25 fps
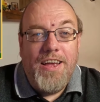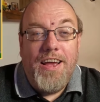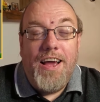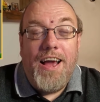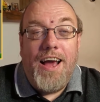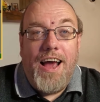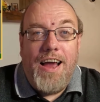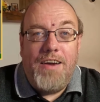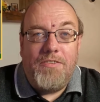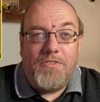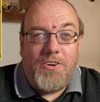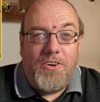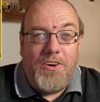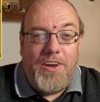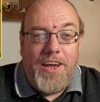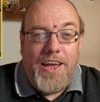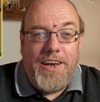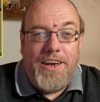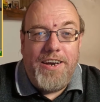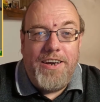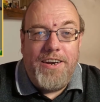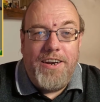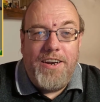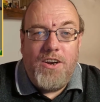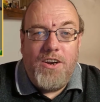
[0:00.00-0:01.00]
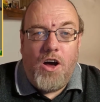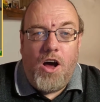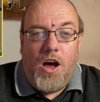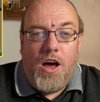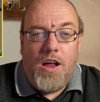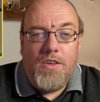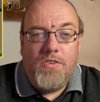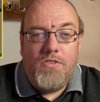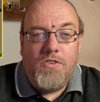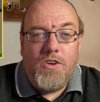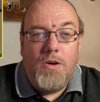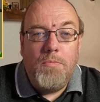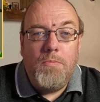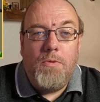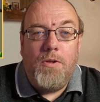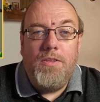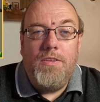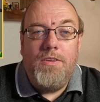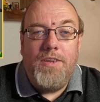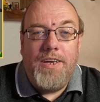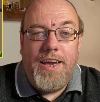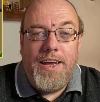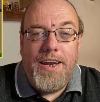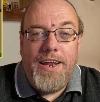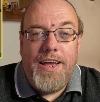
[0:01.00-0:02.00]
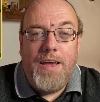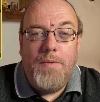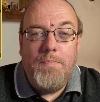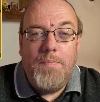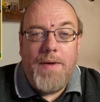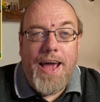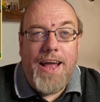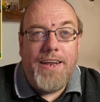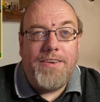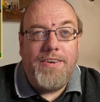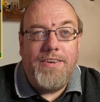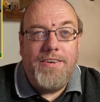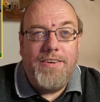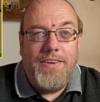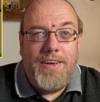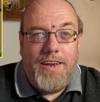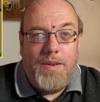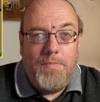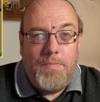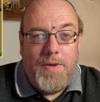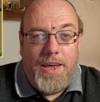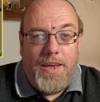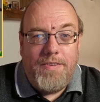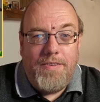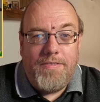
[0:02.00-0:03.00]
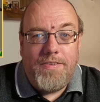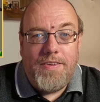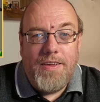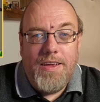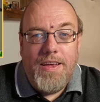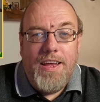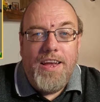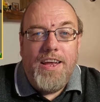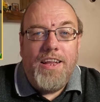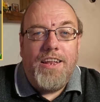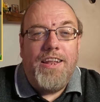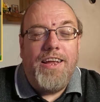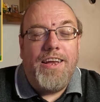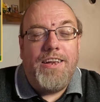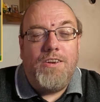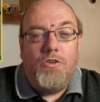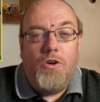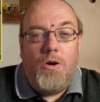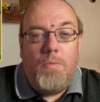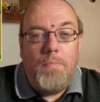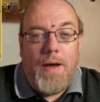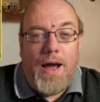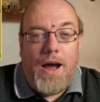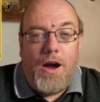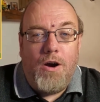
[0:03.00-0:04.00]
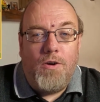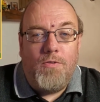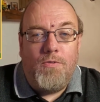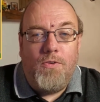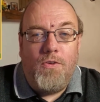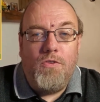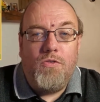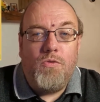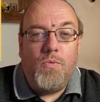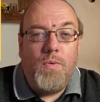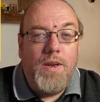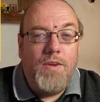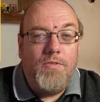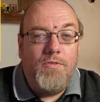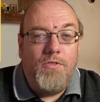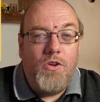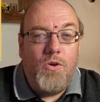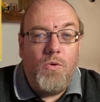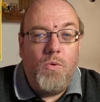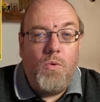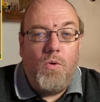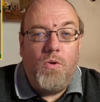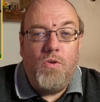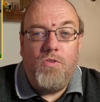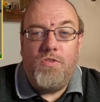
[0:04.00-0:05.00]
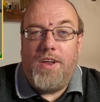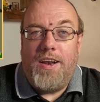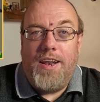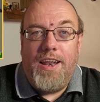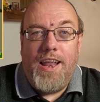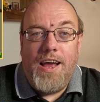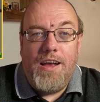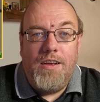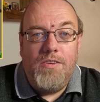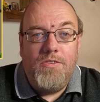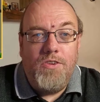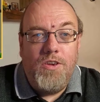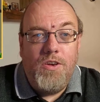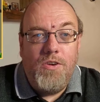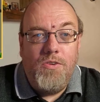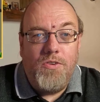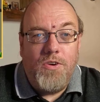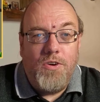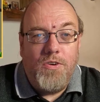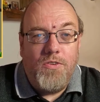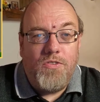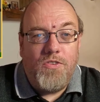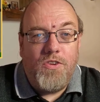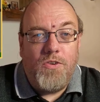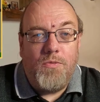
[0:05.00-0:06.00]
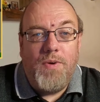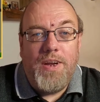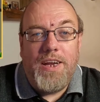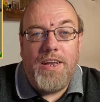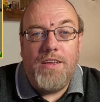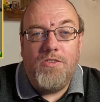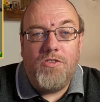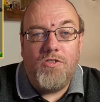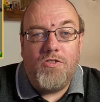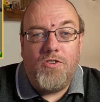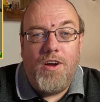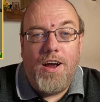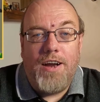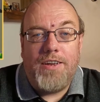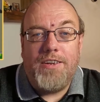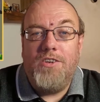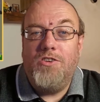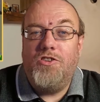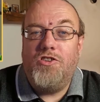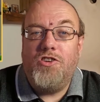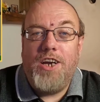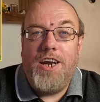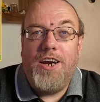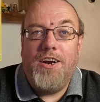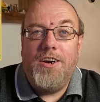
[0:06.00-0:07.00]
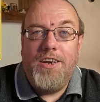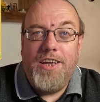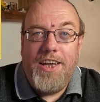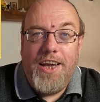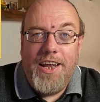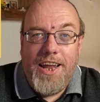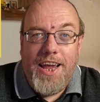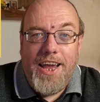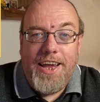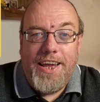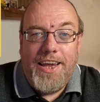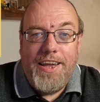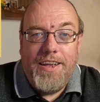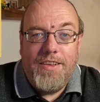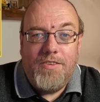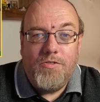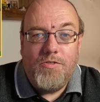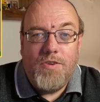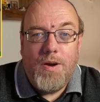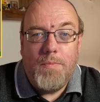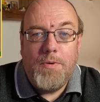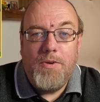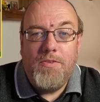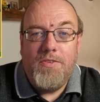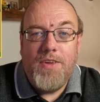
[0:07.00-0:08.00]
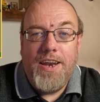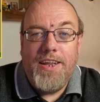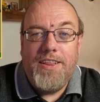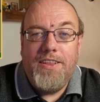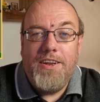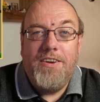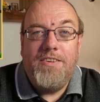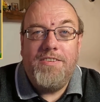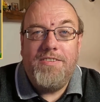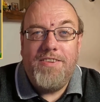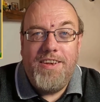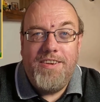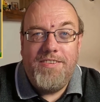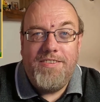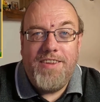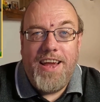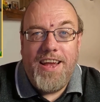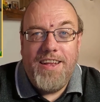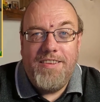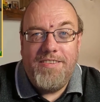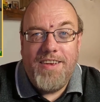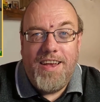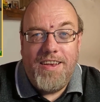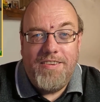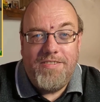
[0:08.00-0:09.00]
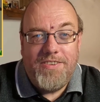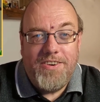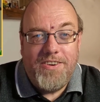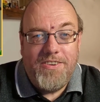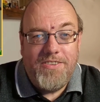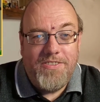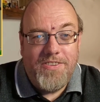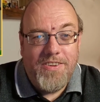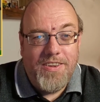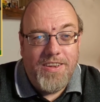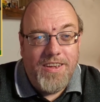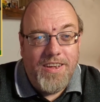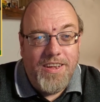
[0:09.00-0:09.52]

I've created an autosomal DNA matching database linked to a powerful suite of tools that allows users to reconstruct and share DNA kits representing their deceased ancestors.